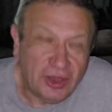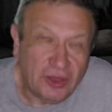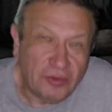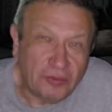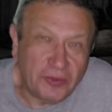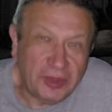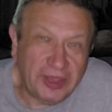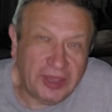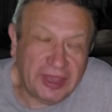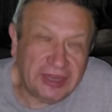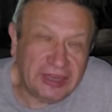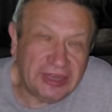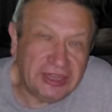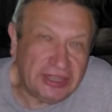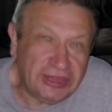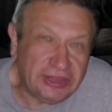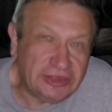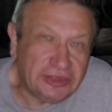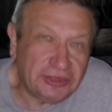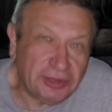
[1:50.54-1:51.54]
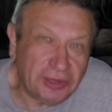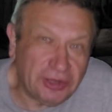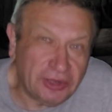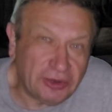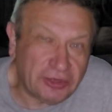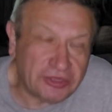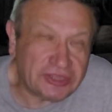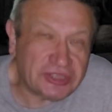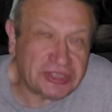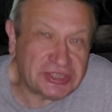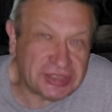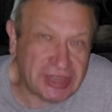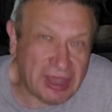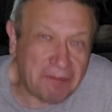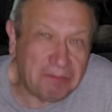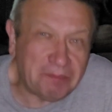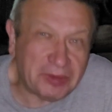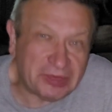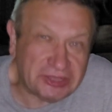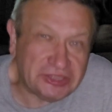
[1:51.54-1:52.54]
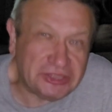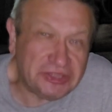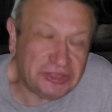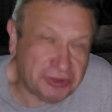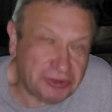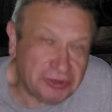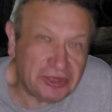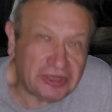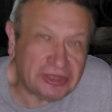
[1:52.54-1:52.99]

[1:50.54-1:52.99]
we need to learn some particular